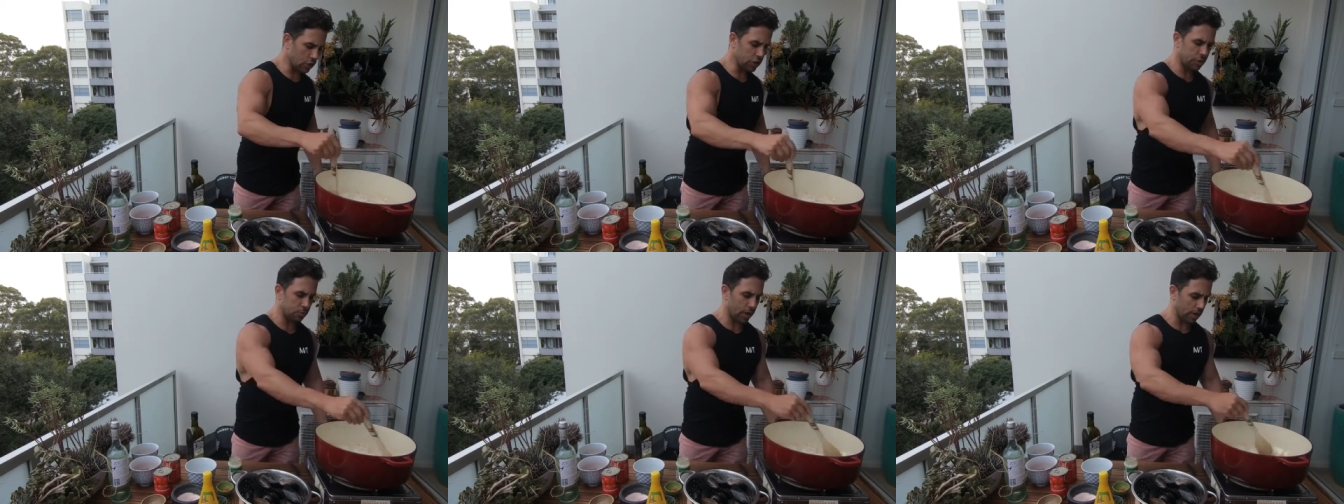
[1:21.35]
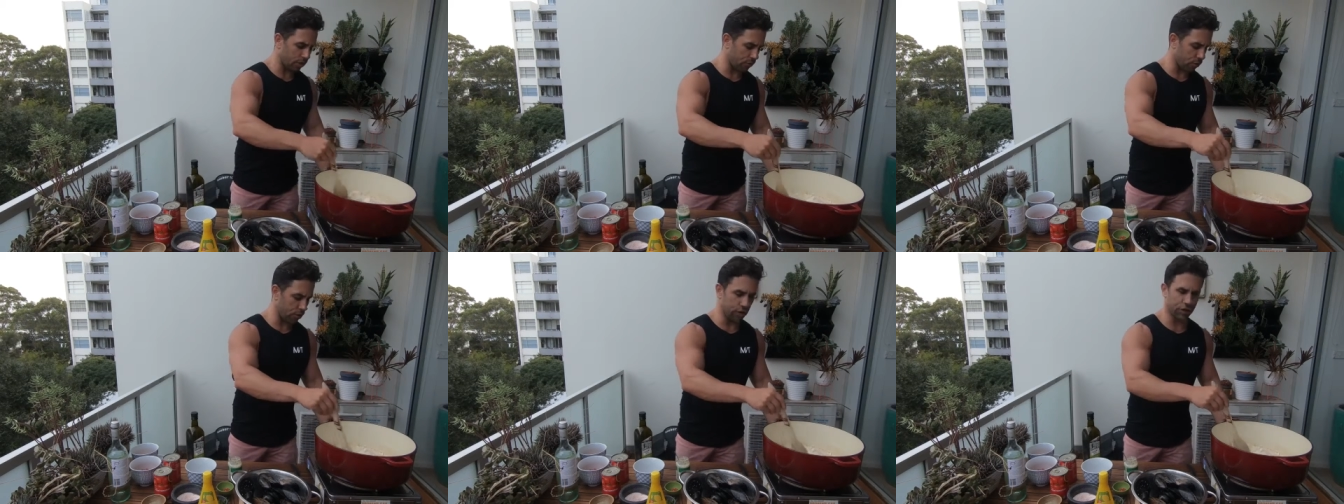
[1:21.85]
Just spread it
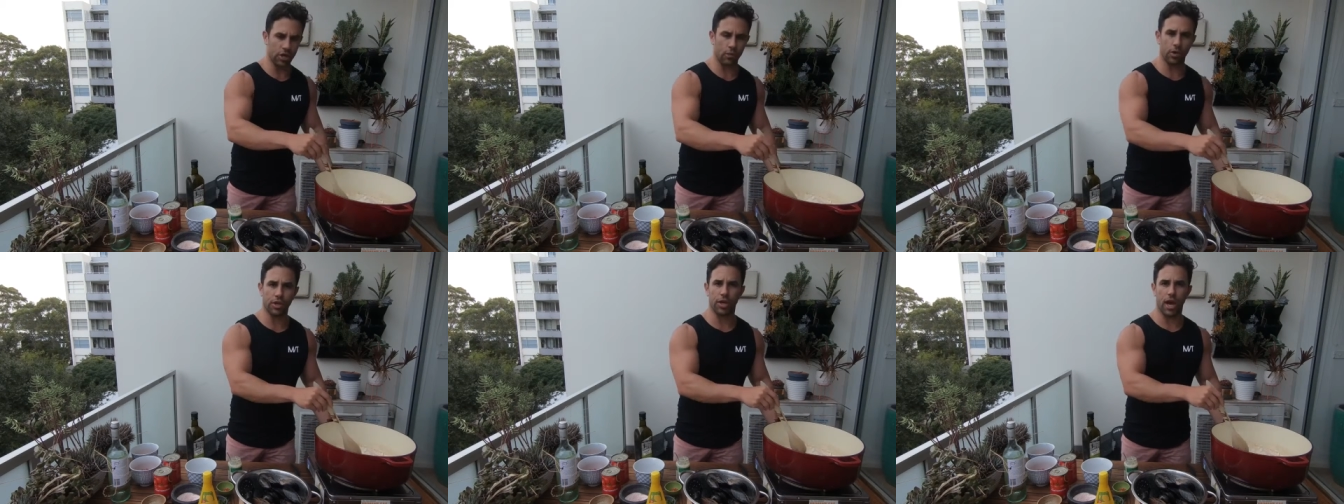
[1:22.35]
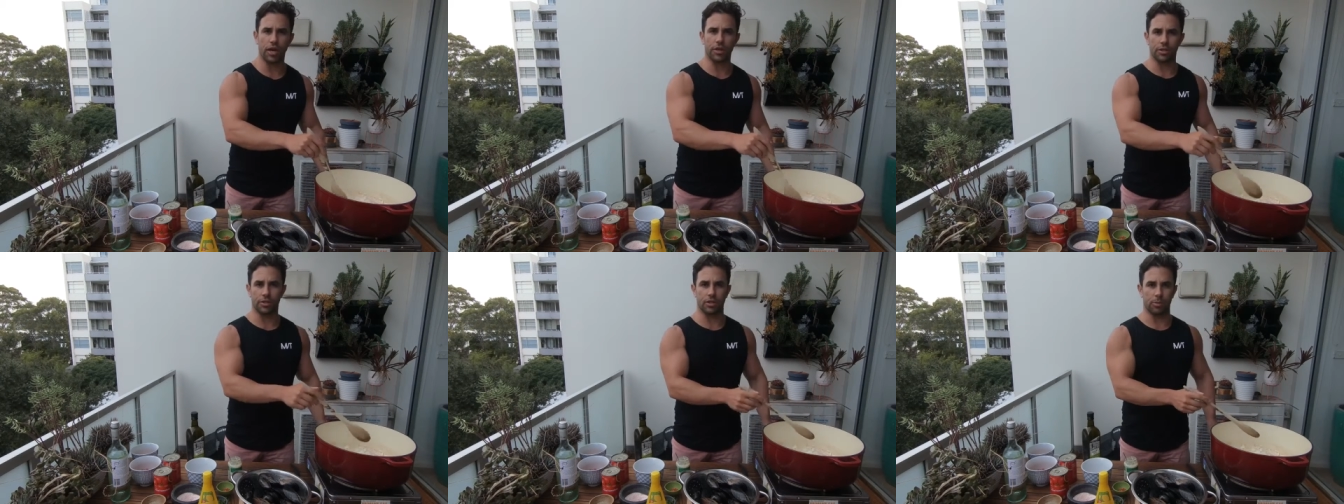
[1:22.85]
through. You don't want your
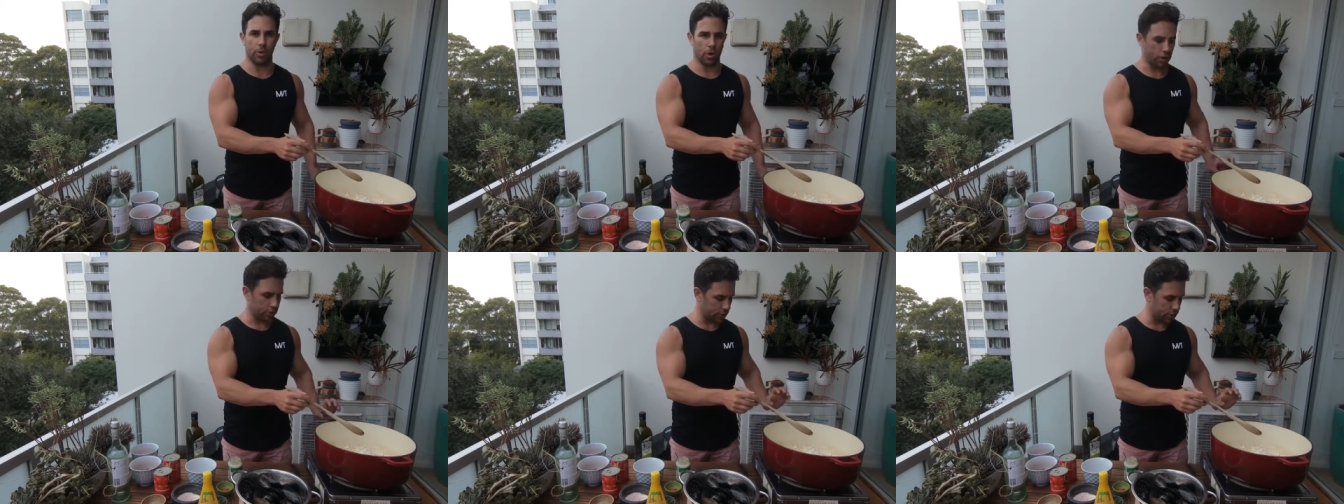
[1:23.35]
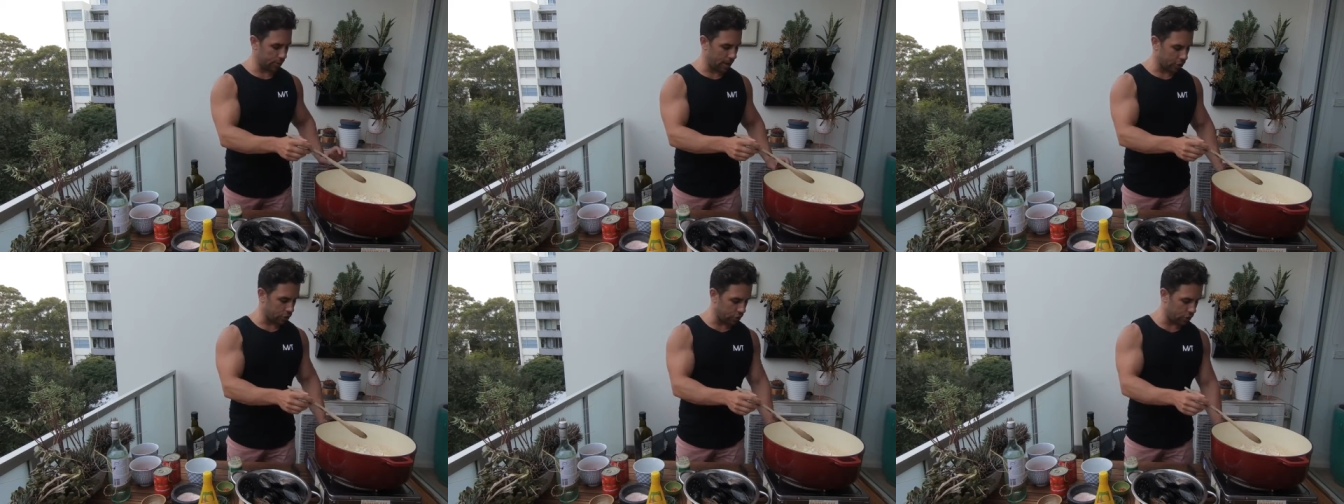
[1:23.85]
onions to burn, so
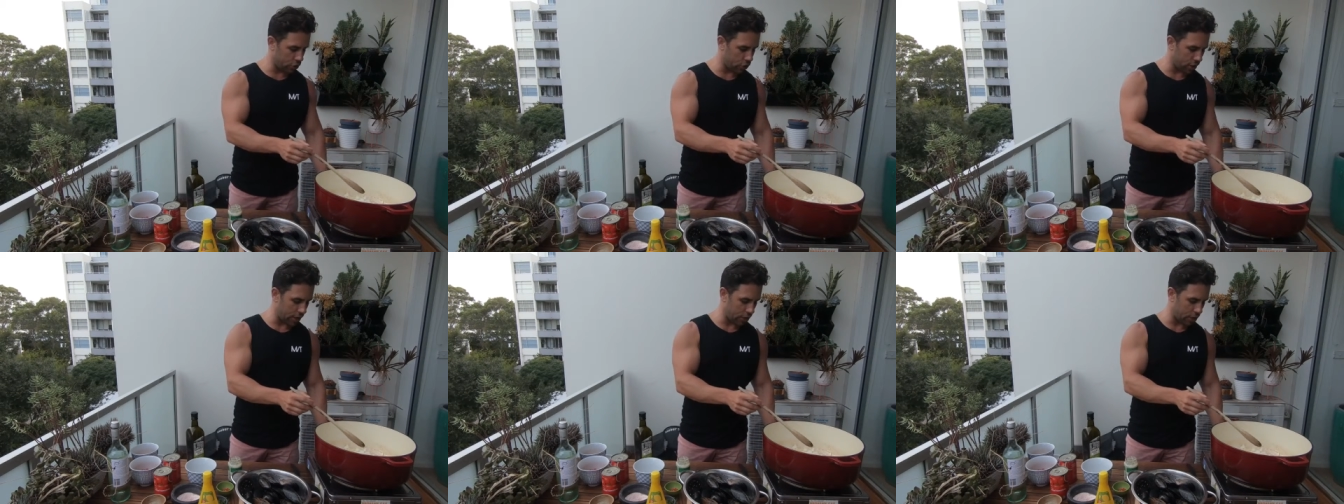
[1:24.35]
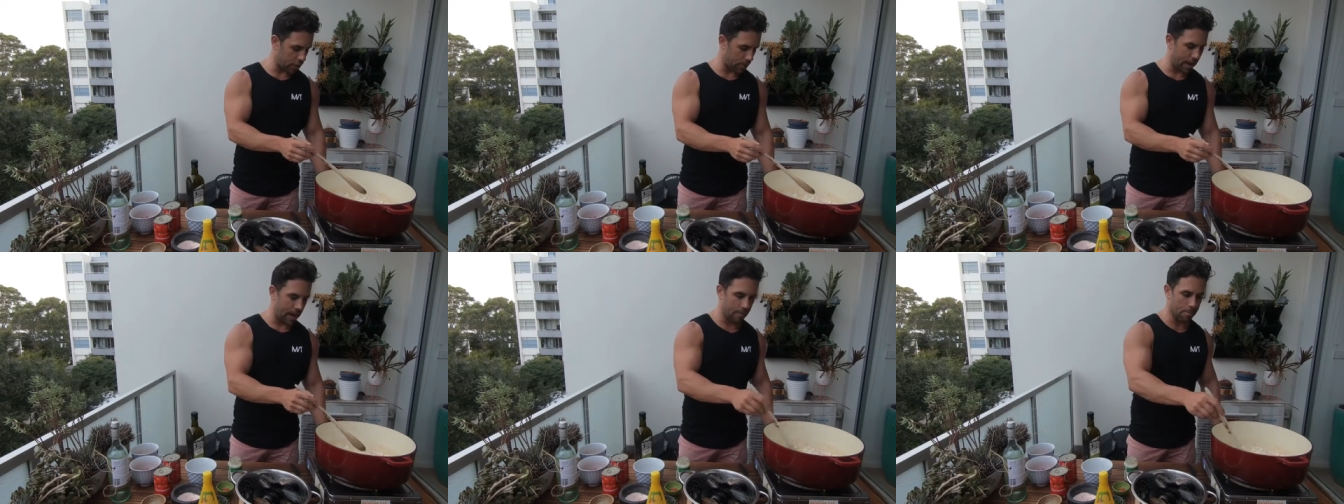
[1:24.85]
make sure you're cooking on
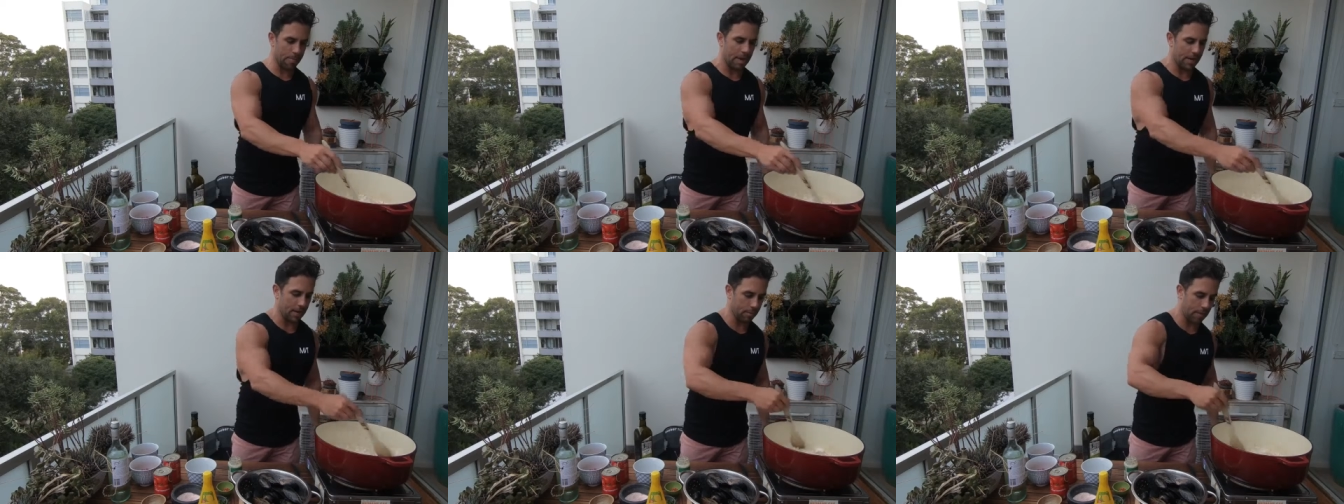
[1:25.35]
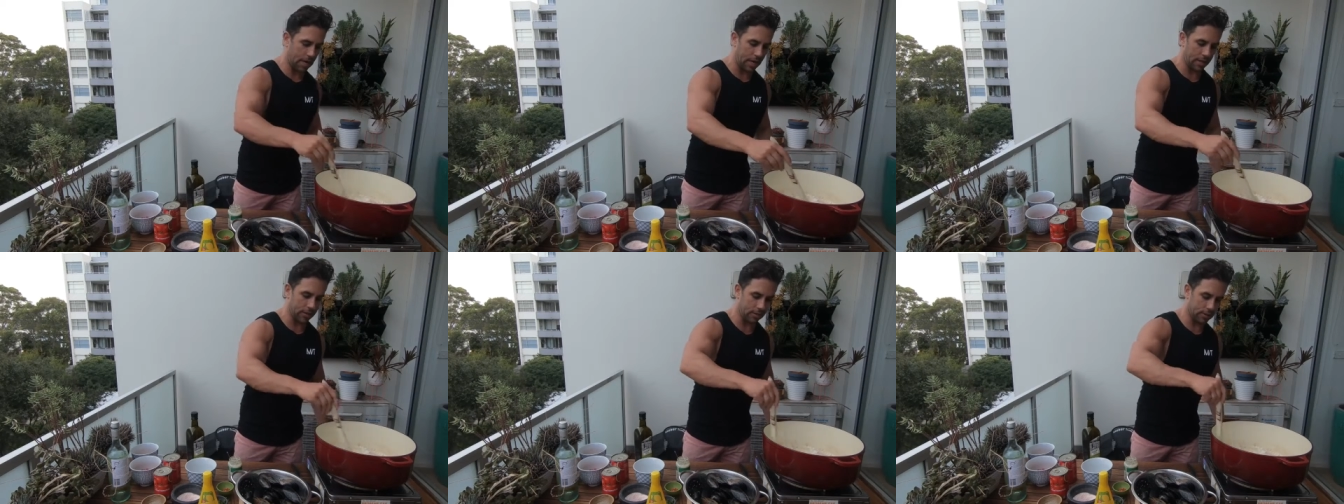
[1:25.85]
about a medium
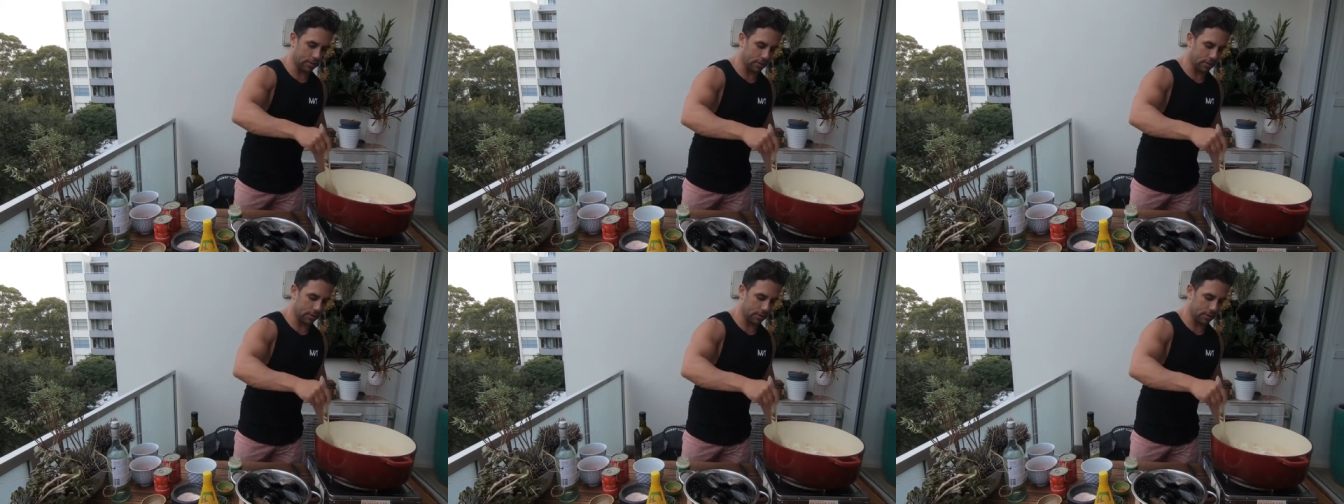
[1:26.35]
heat.